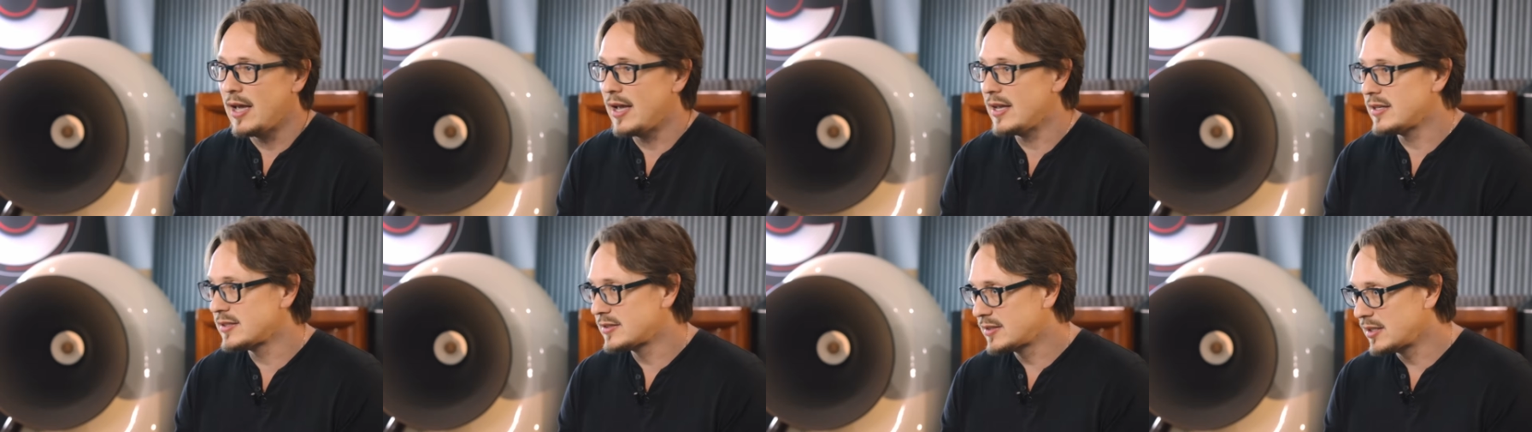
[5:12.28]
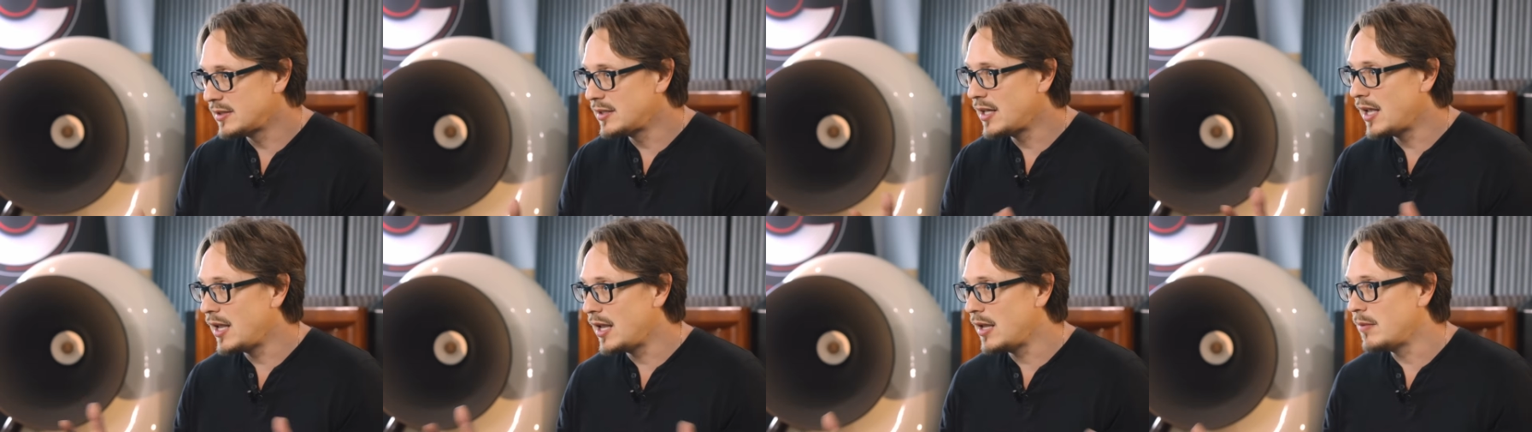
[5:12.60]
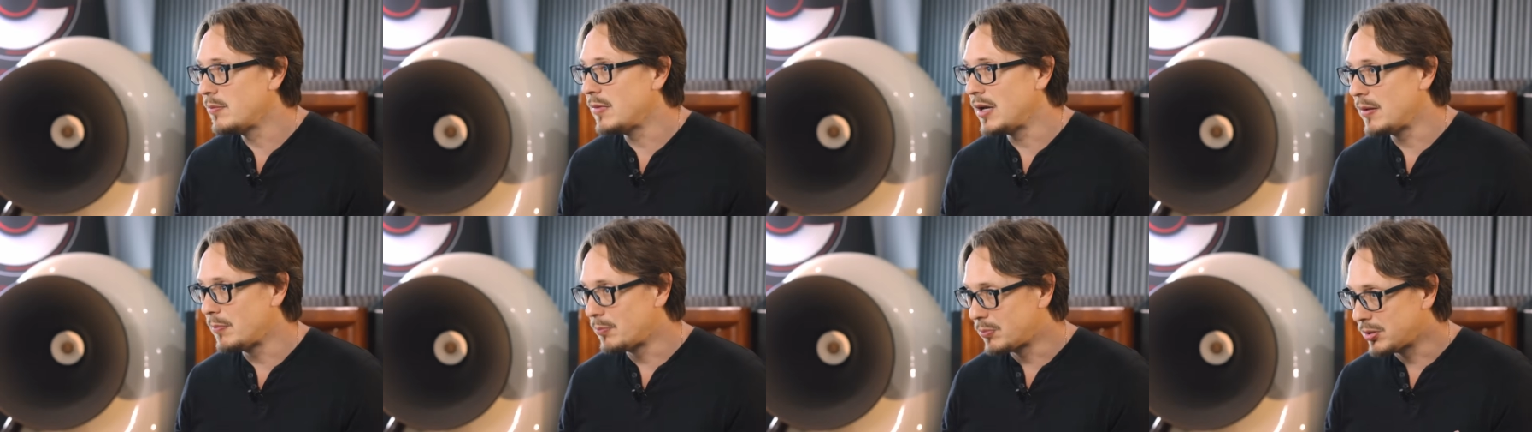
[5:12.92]
as the name
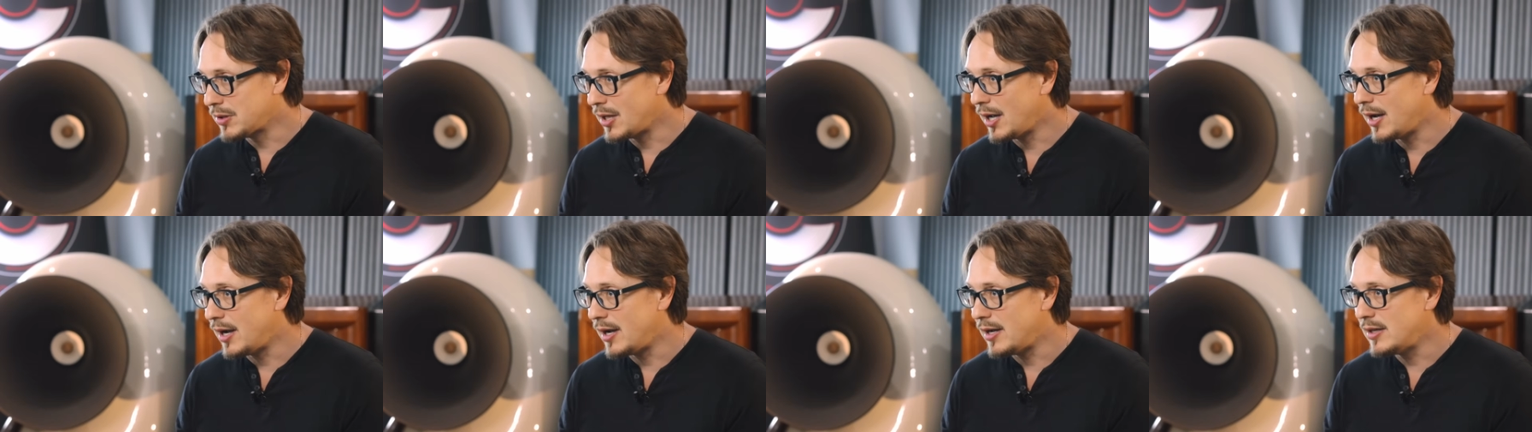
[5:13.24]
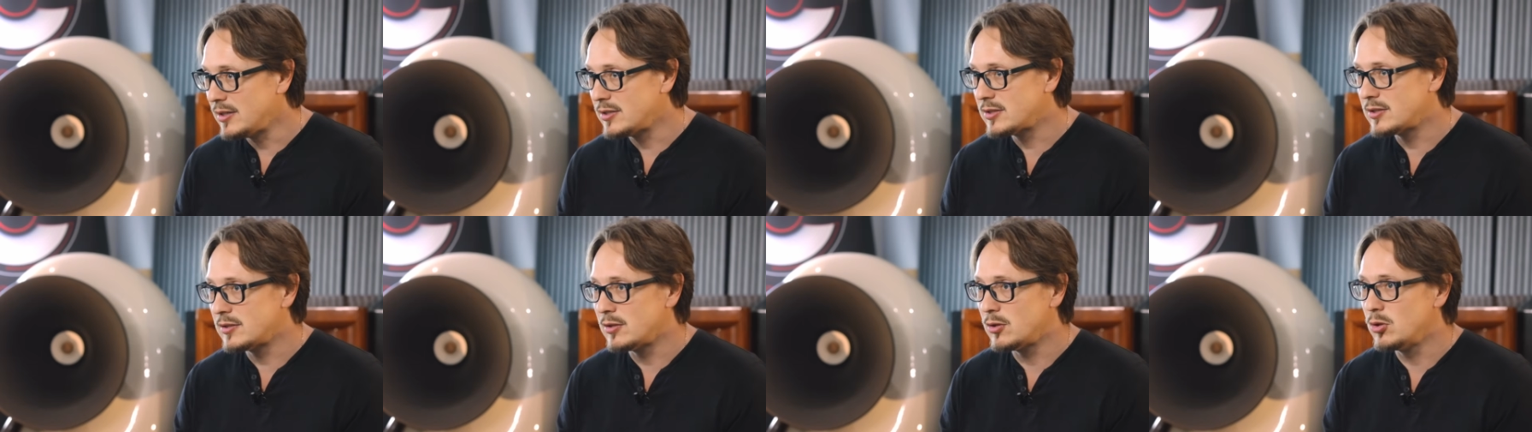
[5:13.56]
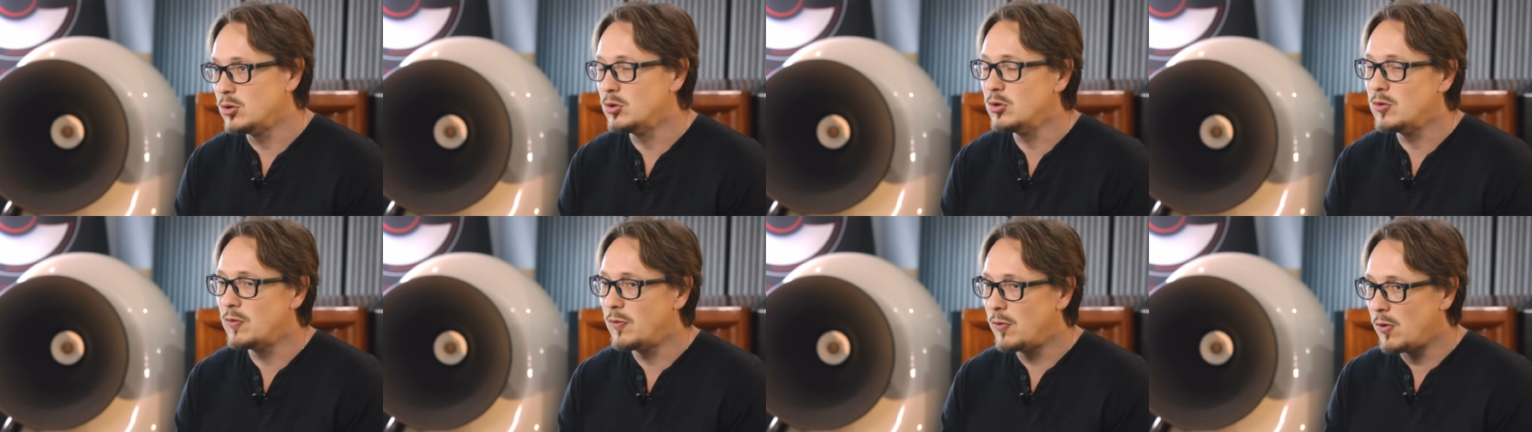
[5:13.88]
implies,
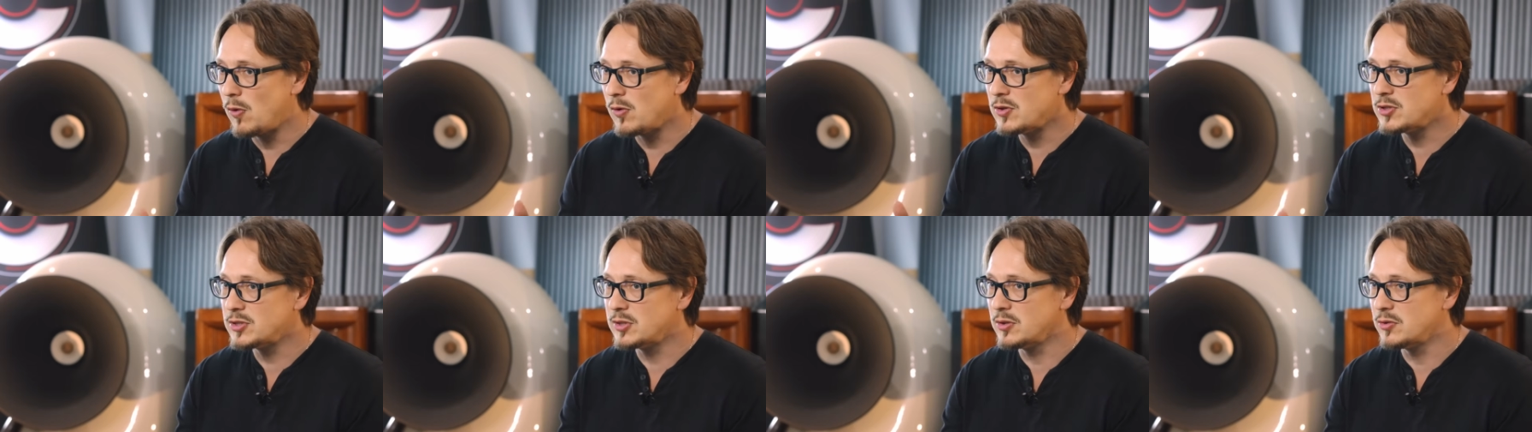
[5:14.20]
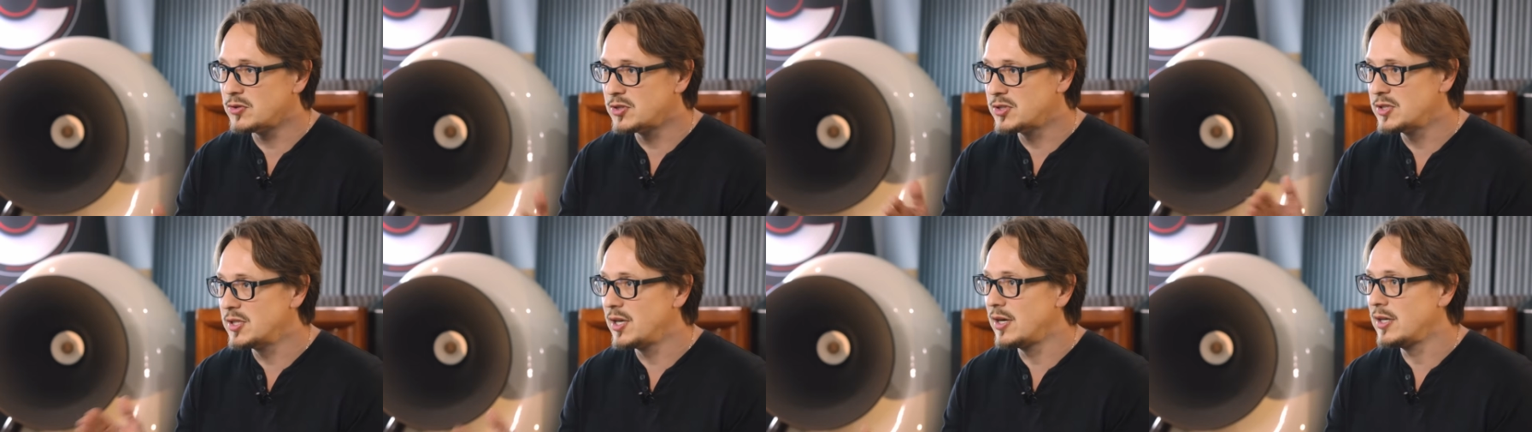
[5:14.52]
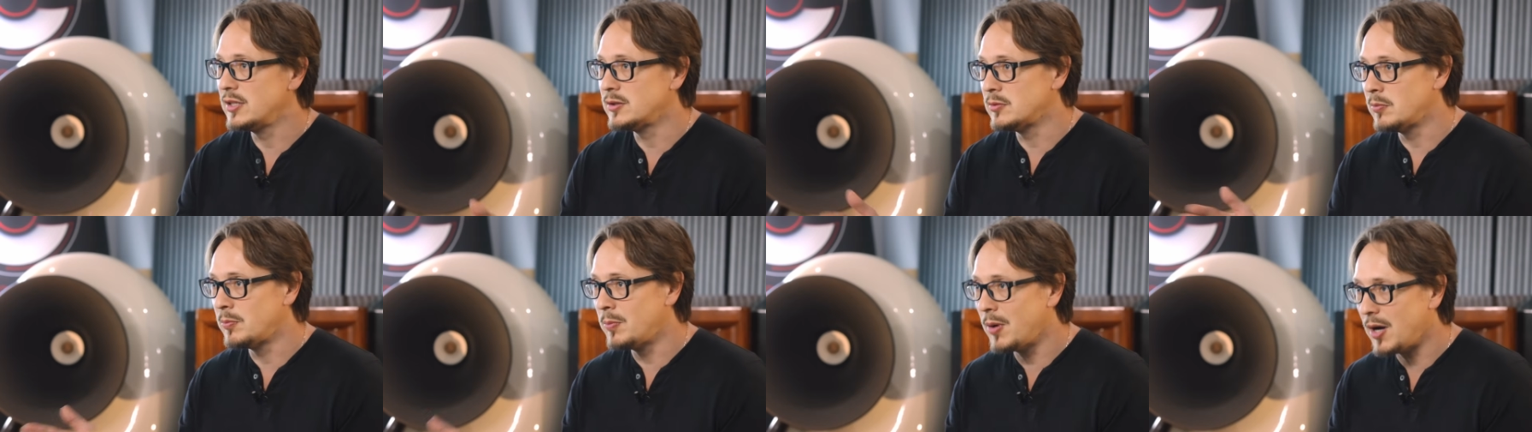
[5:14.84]
Universal
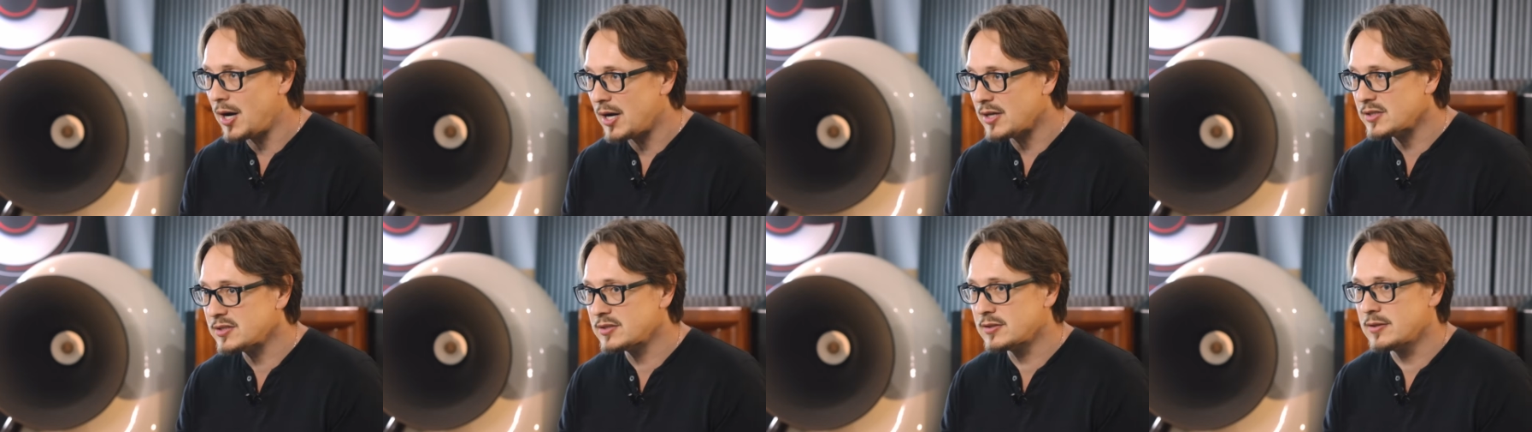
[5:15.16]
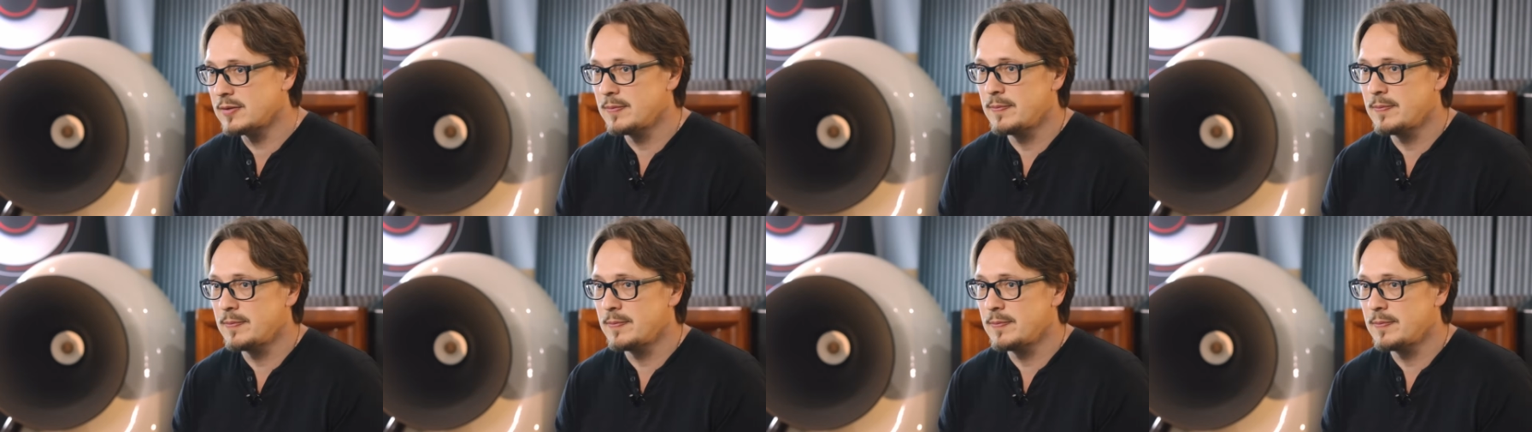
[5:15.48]
Serial Bus,